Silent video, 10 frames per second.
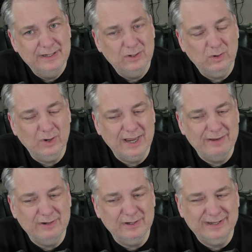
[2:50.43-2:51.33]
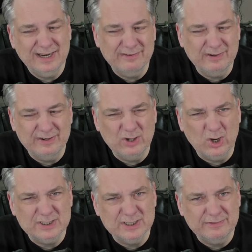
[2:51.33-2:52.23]
or have a kind of a
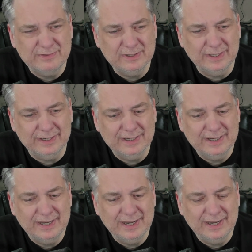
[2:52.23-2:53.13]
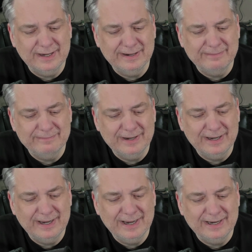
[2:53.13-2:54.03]
nauseous feeling. Um,
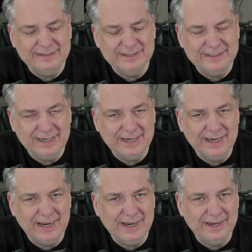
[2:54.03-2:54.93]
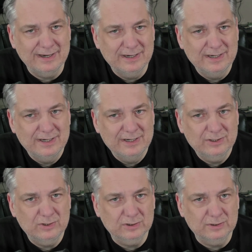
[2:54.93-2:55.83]
and today I
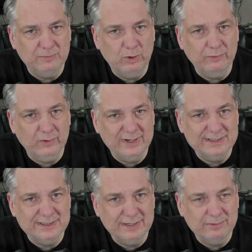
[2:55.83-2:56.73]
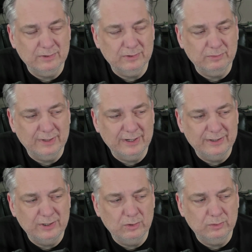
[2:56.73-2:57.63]
cooked them over easy where the
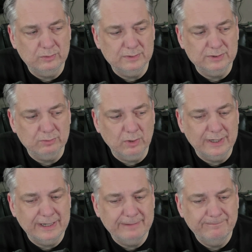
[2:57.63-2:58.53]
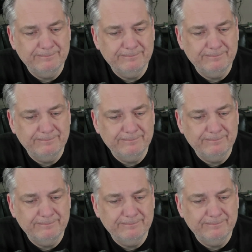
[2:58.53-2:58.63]
yolk was runny.